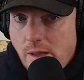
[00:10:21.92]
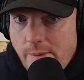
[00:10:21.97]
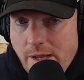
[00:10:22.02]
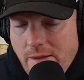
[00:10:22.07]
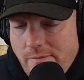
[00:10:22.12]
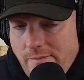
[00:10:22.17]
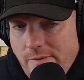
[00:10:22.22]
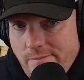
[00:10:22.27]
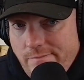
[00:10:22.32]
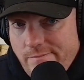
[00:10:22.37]
I
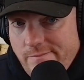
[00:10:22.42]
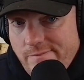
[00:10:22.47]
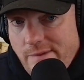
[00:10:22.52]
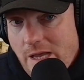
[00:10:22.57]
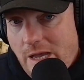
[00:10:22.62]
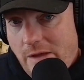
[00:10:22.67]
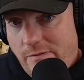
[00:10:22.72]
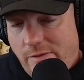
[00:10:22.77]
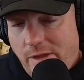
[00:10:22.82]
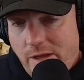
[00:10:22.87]
mean,
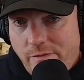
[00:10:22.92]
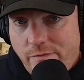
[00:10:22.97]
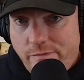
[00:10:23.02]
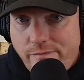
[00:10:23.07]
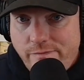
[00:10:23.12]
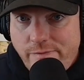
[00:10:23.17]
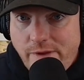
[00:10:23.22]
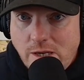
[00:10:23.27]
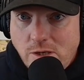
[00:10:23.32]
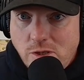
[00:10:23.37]
if if
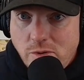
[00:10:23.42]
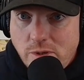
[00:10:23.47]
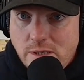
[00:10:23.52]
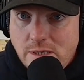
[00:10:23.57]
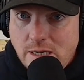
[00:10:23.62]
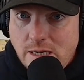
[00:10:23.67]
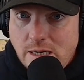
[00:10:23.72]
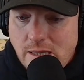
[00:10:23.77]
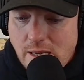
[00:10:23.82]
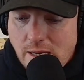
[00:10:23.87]
history
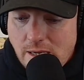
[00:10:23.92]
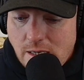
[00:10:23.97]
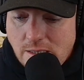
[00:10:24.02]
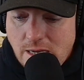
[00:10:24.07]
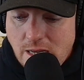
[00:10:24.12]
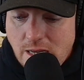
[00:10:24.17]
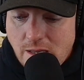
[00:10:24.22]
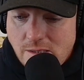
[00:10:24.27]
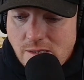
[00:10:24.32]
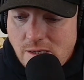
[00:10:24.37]
is anything to
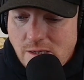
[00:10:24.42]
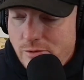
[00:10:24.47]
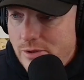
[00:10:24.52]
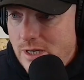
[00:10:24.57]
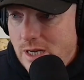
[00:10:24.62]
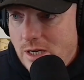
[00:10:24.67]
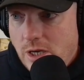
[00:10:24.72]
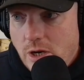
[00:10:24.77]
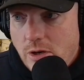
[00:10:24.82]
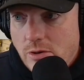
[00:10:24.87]
tell, it's another
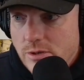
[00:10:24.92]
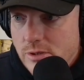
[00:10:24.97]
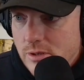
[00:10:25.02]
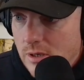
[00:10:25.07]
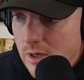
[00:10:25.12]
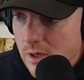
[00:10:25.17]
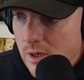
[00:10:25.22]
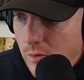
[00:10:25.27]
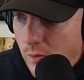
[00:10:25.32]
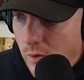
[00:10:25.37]
ten years.
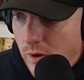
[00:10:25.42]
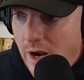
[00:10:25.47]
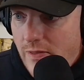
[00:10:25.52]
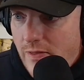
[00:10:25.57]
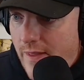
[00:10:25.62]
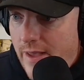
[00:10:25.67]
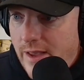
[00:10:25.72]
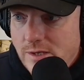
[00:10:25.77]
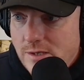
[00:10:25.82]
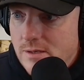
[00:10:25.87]
We're
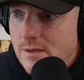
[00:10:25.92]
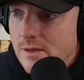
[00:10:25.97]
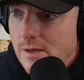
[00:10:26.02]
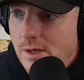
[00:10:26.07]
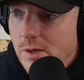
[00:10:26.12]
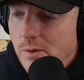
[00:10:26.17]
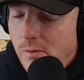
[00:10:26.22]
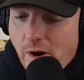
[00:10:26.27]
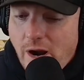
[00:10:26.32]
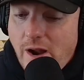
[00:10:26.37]
in this.
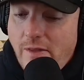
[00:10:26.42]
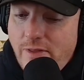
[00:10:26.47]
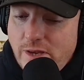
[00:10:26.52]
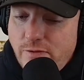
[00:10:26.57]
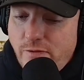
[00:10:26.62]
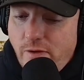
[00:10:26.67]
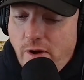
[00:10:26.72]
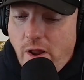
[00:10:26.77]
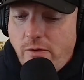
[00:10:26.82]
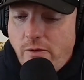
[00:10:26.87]
We're in
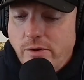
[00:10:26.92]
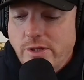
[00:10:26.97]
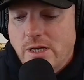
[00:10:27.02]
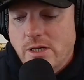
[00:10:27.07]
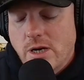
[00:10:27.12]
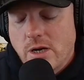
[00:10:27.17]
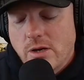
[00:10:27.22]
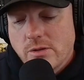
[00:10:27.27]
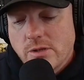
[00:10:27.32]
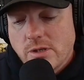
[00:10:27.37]
this for another
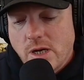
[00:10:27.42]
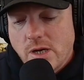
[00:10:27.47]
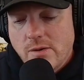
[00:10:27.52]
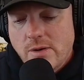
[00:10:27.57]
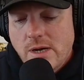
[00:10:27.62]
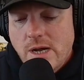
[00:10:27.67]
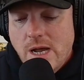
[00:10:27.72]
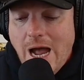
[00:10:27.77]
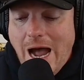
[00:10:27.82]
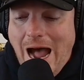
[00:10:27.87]
ten years.
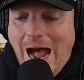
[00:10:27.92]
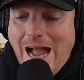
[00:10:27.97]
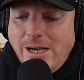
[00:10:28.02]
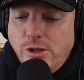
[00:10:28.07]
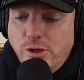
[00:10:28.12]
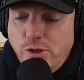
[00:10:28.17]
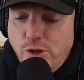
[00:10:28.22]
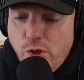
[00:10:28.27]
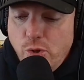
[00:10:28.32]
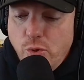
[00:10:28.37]
So I
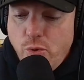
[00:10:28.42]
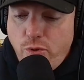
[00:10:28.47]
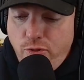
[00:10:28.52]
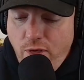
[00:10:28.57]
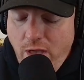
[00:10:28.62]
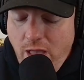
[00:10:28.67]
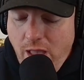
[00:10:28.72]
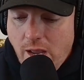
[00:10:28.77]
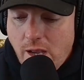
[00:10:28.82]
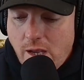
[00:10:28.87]
do
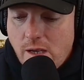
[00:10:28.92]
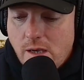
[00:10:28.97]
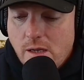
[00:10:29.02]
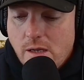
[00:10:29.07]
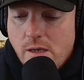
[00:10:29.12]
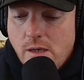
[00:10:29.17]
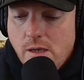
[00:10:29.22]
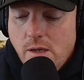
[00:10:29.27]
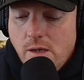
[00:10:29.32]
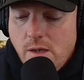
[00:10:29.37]

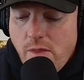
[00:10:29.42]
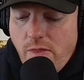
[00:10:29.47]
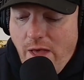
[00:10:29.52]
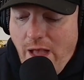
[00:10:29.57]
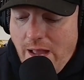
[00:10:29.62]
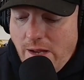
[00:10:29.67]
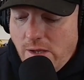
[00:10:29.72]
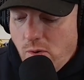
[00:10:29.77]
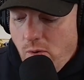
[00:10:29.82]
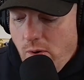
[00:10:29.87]
think
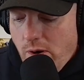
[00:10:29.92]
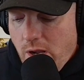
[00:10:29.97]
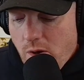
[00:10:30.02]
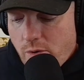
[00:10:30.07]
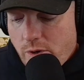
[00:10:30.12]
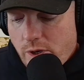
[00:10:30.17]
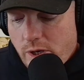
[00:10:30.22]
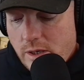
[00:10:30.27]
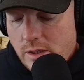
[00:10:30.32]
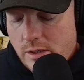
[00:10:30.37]
that
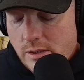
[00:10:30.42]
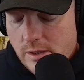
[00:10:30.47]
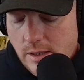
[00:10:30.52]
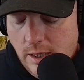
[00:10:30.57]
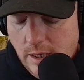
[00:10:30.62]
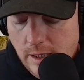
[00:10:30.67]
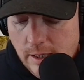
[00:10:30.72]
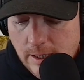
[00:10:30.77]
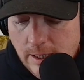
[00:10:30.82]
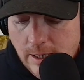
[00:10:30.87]
Toyota
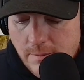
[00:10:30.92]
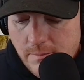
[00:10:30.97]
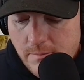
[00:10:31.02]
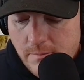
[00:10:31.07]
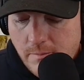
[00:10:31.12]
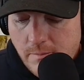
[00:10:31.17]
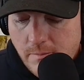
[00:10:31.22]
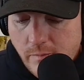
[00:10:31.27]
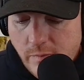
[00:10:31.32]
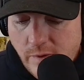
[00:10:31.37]

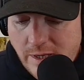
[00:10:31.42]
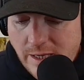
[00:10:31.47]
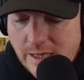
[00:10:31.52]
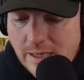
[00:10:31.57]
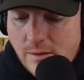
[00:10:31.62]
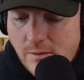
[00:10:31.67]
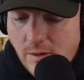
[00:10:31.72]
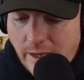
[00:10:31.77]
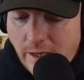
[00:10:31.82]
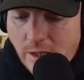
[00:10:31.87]
um,
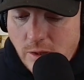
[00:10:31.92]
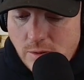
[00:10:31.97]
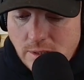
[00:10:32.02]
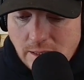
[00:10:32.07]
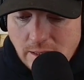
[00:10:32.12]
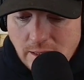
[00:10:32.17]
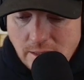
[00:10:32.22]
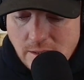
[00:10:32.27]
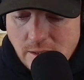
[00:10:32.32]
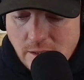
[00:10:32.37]
did, like you
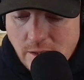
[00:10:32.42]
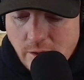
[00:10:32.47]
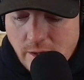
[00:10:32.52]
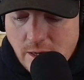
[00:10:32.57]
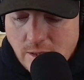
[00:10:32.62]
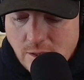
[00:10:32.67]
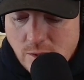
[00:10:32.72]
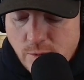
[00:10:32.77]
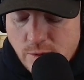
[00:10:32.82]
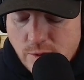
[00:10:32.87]
said, listen to their
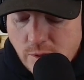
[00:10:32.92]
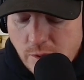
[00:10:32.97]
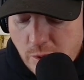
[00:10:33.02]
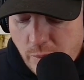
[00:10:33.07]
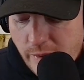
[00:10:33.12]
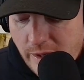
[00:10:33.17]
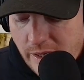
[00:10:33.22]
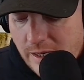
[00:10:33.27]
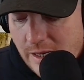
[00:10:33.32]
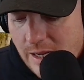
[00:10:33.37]
customers a
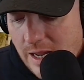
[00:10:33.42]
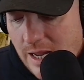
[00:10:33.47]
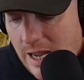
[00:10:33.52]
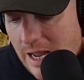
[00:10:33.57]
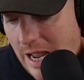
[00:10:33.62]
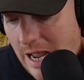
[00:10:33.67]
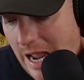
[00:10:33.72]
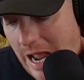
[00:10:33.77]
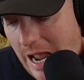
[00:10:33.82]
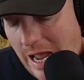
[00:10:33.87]
little bit.
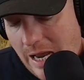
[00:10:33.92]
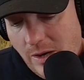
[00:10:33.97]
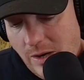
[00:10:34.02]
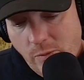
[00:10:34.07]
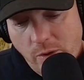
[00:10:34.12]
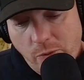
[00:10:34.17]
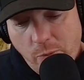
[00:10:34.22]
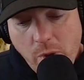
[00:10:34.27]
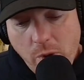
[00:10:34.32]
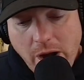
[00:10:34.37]

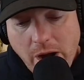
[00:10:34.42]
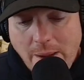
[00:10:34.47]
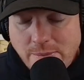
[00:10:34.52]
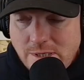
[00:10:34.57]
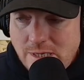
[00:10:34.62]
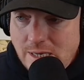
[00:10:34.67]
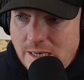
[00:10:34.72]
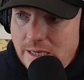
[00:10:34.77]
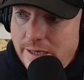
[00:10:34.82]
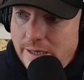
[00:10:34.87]
And with what
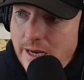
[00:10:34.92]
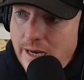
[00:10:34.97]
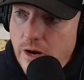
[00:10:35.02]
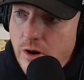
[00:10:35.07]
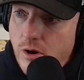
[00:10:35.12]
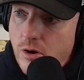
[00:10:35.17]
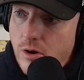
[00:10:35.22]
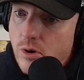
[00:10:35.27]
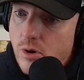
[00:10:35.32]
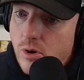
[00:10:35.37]
I'm seeing
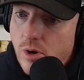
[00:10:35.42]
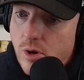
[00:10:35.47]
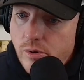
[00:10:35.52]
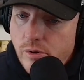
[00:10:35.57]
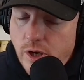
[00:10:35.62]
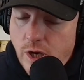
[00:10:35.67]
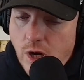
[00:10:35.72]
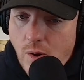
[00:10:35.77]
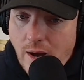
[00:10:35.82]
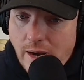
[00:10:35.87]
here,
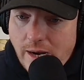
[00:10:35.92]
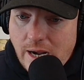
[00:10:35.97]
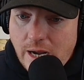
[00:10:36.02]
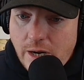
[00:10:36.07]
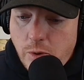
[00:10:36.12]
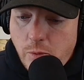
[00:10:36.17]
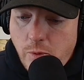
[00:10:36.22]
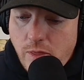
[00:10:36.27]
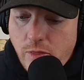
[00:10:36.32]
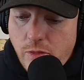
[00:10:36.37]
you know, I
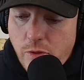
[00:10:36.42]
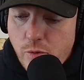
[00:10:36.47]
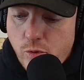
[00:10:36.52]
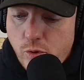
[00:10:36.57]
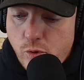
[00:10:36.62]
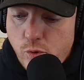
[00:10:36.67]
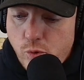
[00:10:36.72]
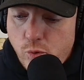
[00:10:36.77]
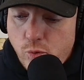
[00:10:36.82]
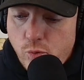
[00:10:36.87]
kind of went
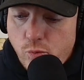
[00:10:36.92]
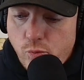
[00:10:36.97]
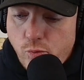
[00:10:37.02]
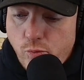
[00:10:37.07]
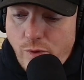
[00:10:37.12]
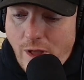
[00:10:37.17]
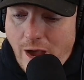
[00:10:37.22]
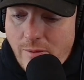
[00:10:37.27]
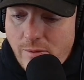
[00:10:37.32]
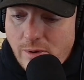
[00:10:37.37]
through
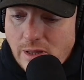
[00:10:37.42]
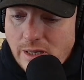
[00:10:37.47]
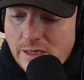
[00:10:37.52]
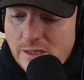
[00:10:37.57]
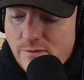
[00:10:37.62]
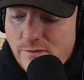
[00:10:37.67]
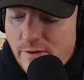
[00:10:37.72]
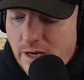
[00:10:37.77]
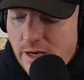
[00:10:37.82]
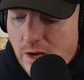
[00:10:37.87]
that
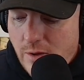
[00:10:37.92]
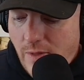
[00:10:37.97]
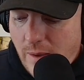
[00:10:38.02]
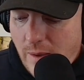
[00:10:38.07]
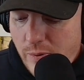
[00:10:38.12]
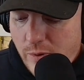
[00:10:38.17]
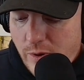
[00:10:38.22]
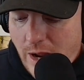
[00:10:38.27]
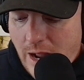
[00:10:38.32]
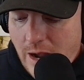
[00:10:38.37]
release video
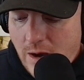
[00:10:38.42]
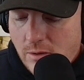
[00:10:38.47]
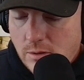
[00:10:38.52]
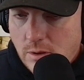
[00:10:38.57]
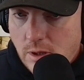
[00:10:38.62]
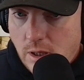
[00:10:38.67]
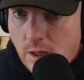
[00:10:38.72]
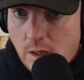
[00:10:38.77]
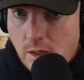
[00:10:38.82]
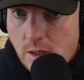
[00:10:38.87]
they put
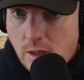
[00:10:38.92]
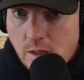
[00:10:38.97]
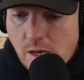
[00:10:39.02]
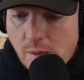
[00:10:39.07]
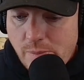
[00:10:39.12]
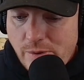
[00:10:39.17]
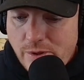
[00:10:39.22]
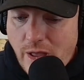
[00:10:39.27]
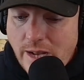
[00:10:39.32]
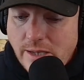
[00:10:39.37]
out uh, a
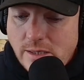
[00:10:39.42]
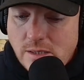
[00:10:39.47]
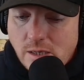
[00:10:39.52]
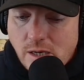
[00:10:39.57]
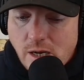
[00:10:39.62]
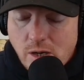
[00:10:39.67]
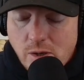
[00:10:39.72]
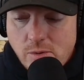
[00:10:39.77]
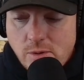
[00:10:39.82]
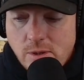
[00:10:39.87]
couple nights
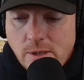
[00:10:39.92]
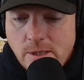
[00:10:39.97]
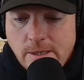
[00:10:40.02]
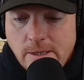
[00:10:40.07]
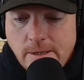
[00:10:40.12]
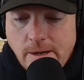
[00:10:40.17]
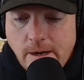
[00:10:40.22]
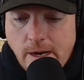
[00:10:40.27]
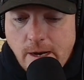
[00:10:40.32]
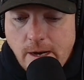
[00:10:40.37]
ago.
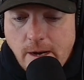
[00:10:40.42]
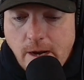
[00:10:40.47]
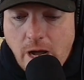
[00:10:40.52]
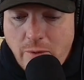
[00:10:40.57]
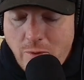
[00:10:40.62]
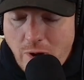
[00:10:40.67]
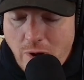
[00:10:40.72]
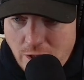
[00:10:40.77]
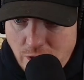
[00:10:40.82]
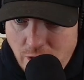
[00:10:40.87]
Uh,
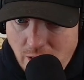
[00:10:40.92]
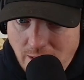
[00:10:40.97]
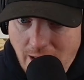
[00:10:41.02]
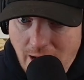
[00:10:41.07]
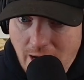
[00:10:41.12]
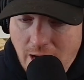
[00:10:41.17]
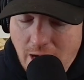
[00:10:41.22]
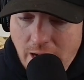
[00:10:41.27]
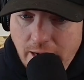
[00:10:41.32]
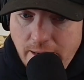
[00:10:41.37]
I watched it
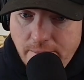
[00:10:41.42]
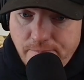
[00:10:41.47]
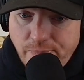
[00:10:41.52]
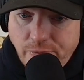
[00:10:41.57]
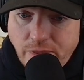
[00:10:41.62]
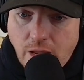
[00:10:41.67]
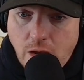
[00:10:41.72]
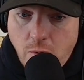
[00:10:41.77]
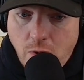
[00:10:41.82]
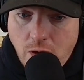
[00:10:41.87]
that night.
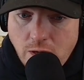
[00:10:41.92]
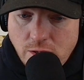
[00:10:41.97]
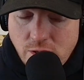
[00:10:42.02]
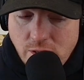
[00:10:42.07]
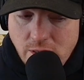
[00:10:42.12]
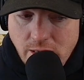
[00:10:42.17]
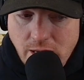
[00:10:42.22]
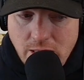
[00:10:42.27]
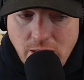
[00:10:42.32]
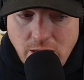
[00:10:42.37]
I
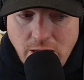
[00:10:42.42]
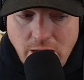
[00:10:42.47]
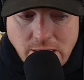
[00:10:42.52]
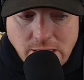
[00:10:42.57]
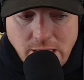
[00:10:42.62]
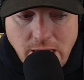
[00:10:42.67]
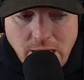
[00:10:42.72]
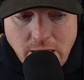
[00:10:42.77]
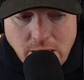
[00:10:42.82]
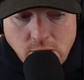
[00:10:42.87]
watched it again the
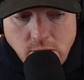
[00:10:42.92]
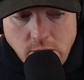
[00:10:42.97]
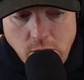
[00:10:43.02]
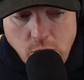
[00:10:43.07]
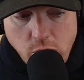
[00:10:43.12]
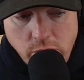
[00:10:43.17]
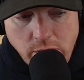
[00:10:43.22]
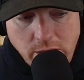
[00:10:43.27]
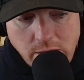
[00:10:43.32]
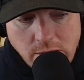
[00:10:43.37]
next day, and I
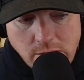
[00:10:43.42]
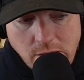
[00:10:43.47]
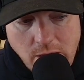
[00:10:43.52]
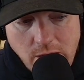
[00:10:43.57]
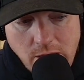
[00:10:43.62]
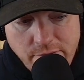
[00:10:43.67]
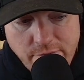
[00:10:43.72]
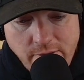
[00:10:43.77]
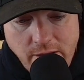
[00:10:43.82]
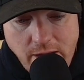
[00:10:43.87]
started looking at
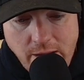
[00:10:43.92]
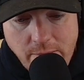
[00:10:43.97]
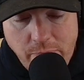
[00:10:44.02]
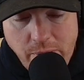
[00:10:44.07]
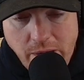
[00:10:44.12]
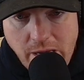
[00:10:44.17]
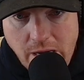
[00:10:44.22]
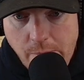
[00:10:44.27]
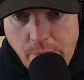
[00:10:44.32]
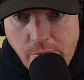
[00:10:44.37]
stuff
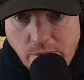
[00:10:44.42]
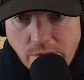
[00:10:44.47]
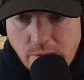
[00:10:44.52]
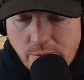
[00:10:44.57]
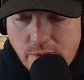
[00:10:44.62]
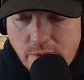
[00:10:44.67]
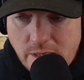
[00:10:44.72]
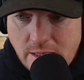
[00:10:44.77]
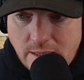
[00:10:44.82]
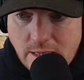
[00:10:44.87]
and picking up on
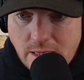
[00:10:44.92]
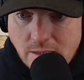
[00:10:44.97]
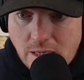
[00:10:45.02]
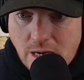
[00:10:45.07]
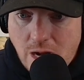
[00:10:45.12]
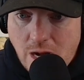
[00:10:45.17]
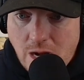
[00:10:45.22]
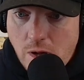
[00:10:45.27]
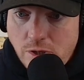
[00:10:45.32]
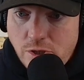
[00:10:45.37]
some of the
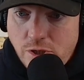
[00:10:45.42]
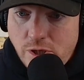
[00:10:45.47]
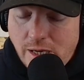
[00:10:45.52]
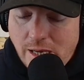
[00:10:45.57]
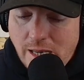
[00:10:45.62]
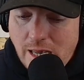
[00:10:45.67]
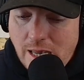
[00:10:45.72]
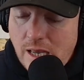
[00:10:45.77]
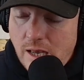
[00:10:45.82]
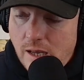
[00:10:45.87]
details. And I watched
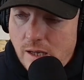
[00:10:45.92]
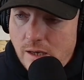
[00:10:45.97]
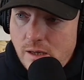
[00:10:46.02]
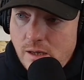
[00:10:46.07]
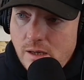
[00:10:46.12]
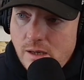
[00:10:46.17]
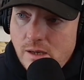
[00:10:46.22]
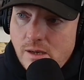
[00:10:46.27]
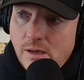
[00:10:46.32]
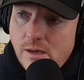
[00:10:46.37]
it
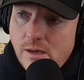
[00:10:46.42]
again